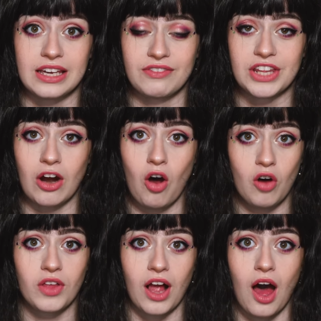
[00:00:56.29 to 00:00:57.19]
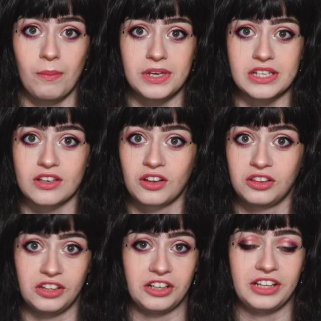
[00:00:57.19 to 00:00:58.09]
given that all the copy is
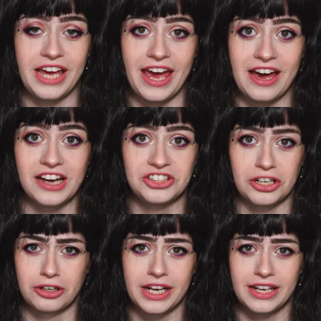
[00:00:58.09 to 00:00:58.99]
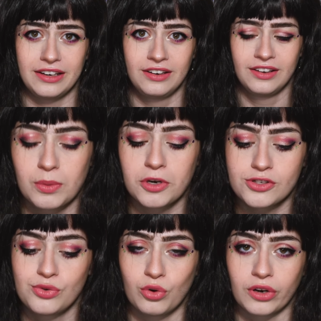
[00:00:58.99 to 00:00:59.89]
clearly AI generated. The
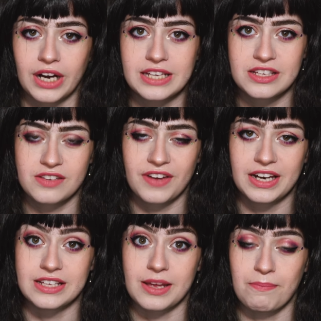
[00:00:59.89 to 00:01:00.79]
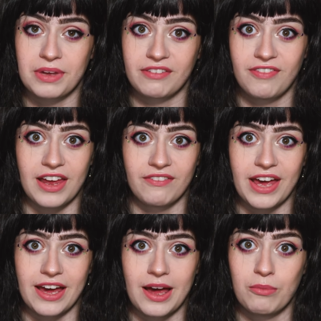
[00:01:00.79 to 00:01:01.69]
person who organized this event is a big fan of
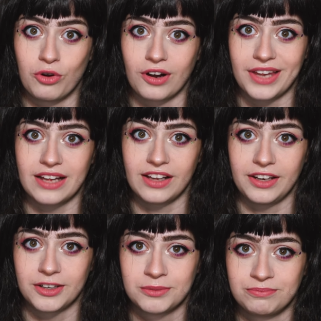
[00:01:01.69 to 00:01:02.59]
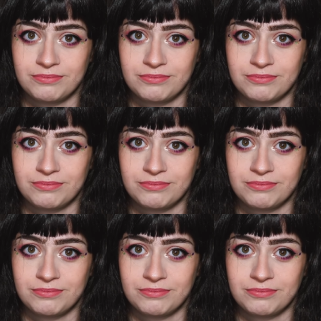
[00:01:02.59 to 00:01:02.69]
AI, more on that later.